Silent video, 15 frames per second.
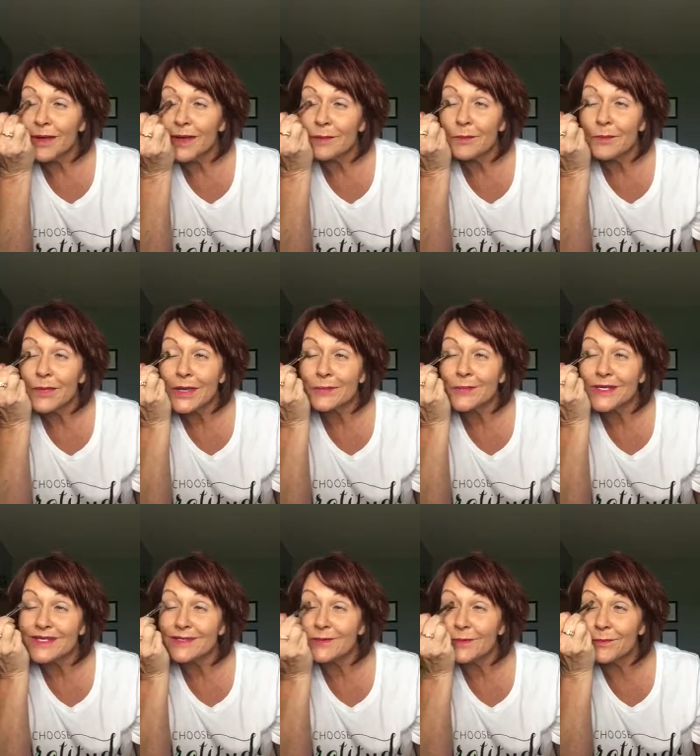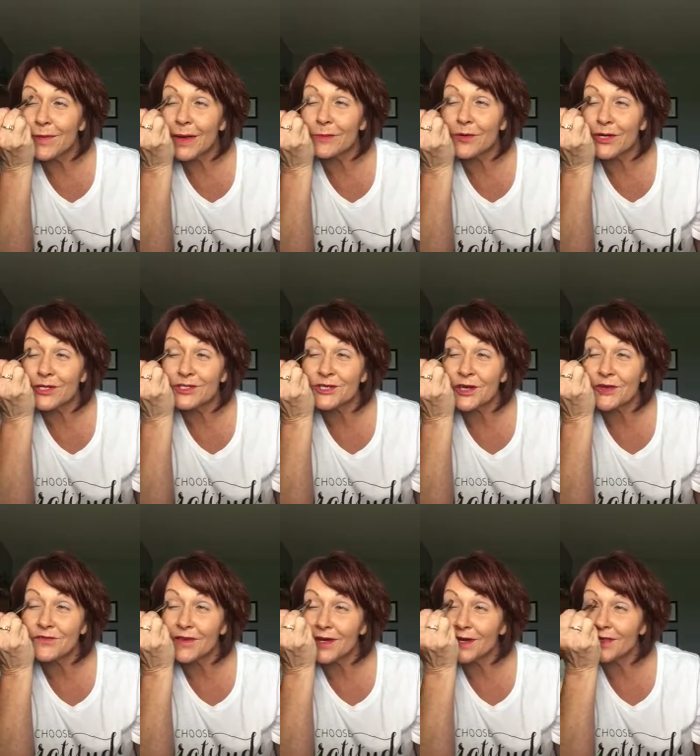my brush
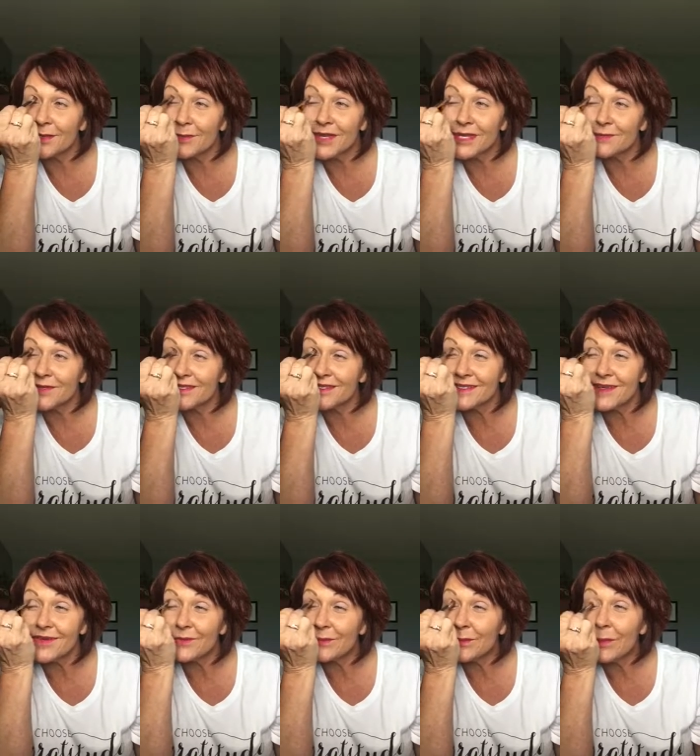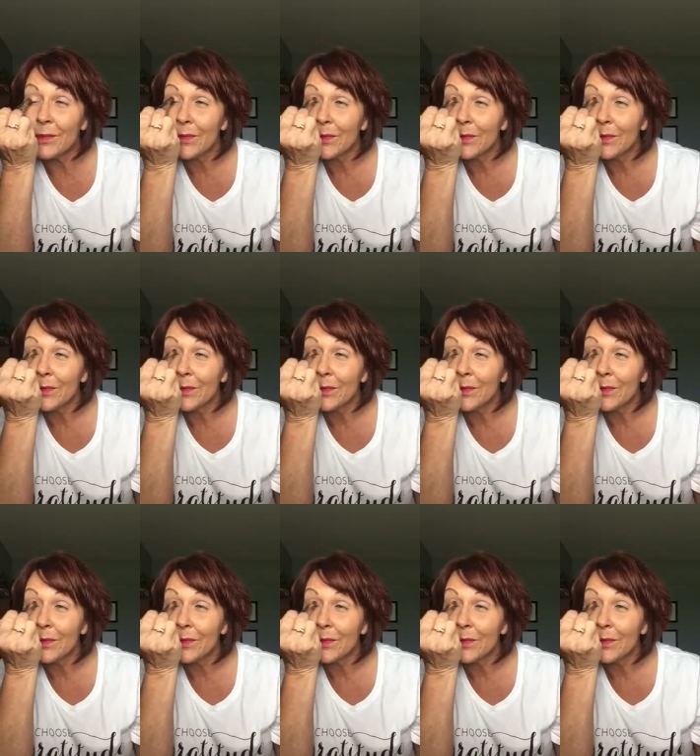off on the pigment. So